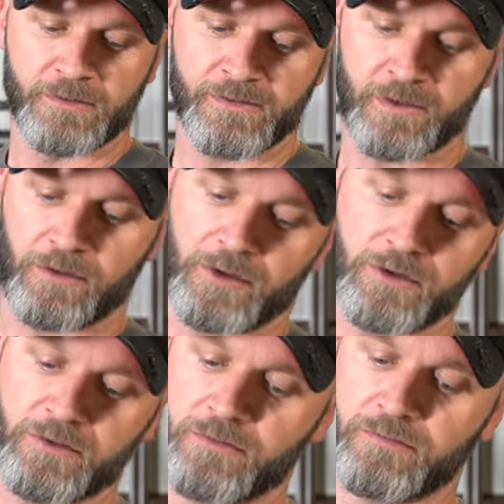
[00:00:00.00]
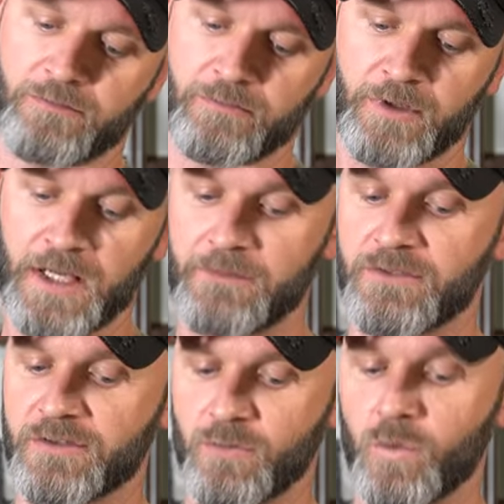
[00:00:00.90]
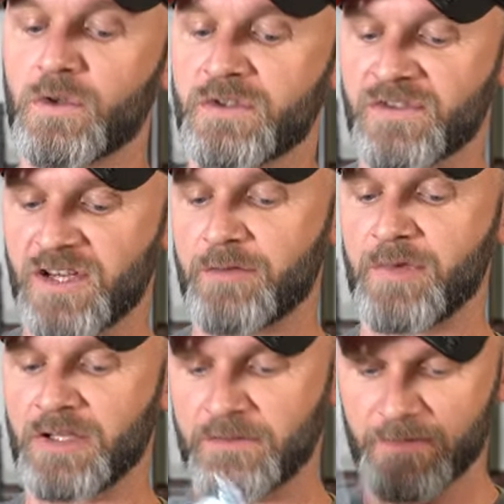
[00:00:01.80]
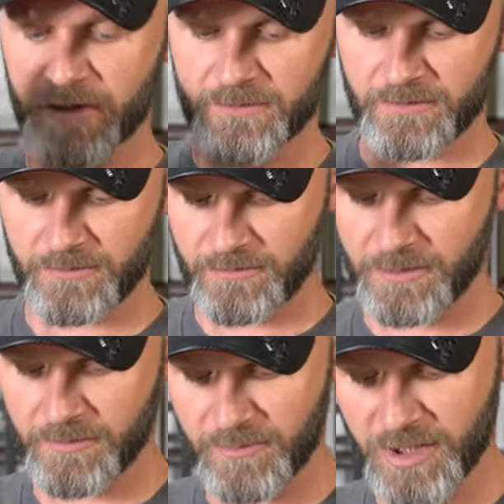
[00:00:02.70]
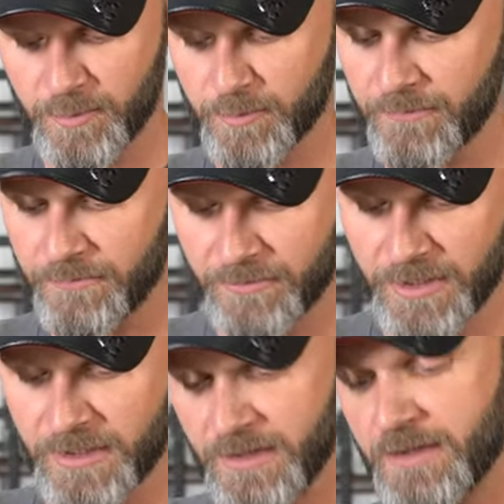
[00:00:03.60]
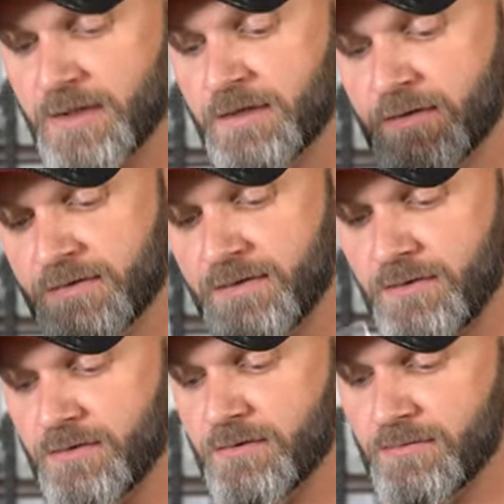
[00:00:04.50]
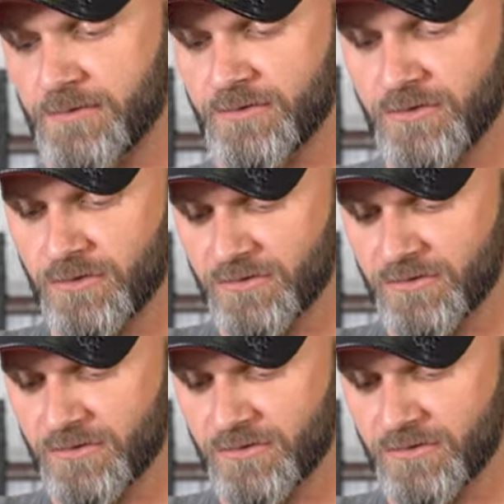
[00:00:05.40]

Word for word: So I couldn't have just one set manufactured. I had a minimum of three. So there's two